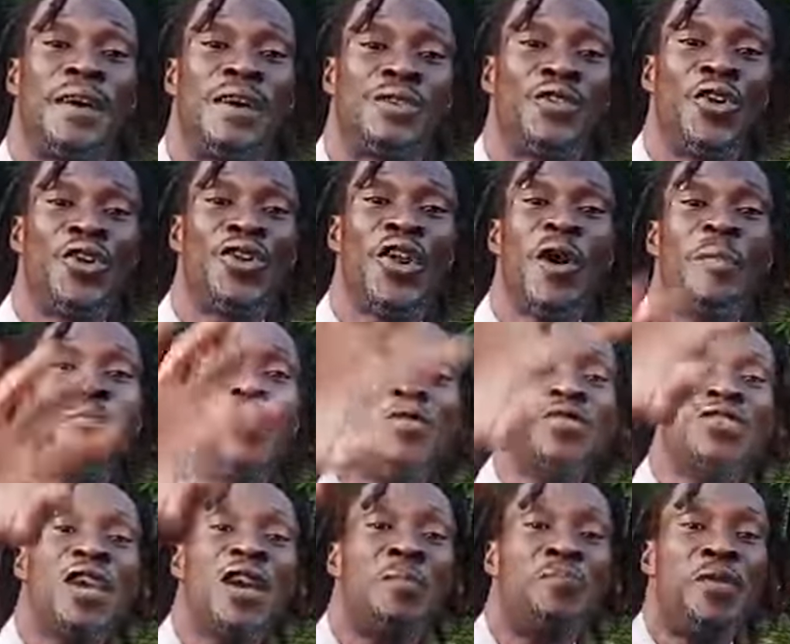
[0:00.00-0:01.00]
So you don't
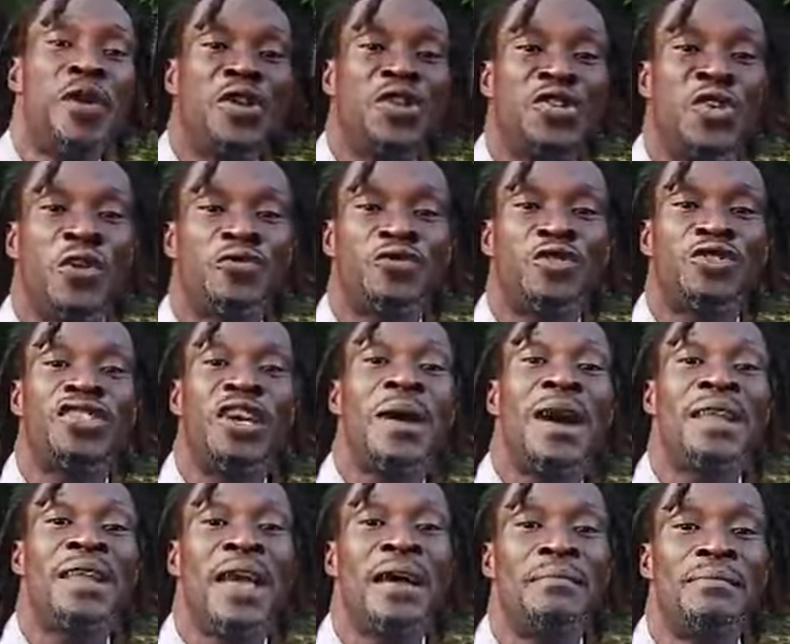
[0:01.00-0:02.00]
put a picture of
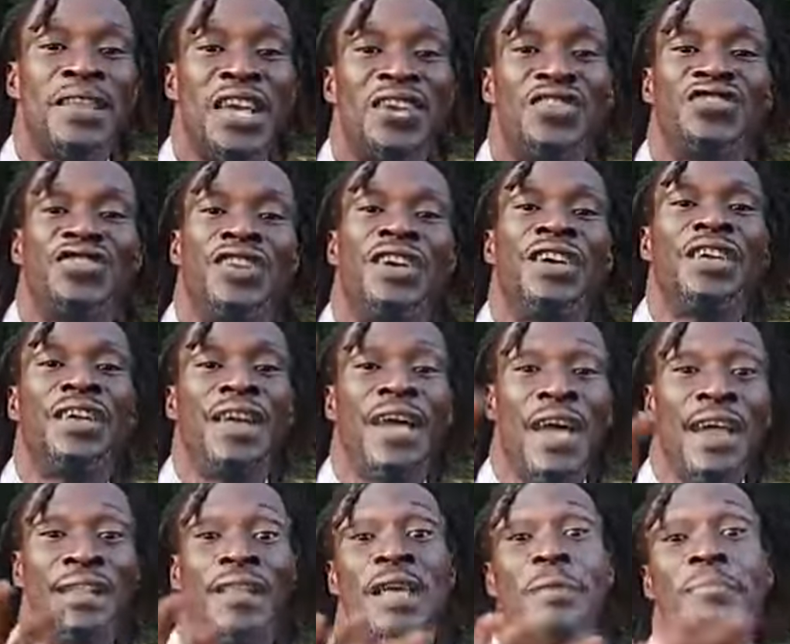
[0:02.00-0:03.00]
Sojaman and you say,
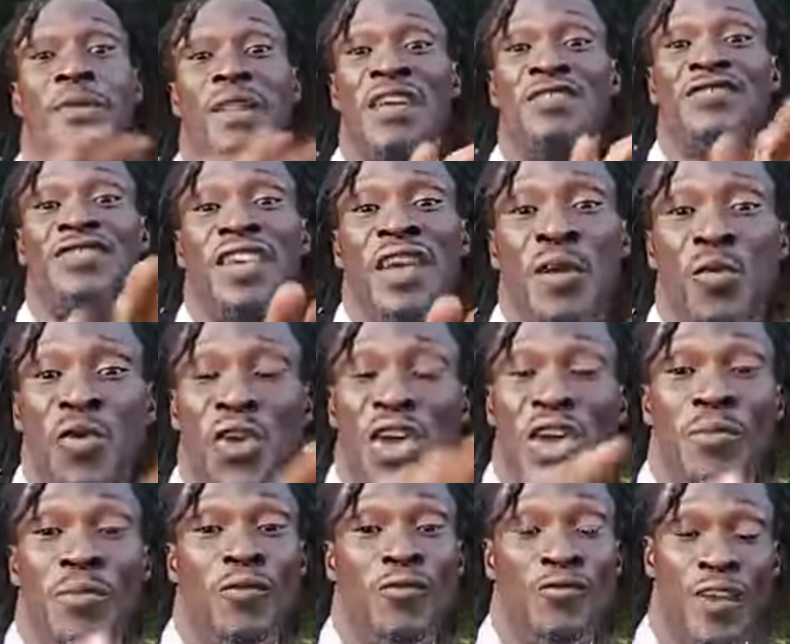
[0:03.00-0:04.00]
and they believe say, we not
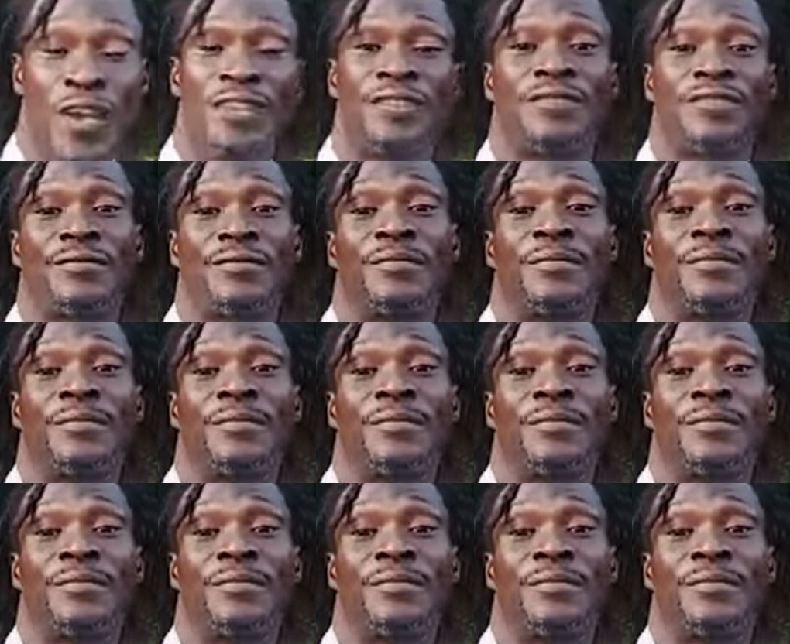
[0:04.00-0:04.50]
able to fight.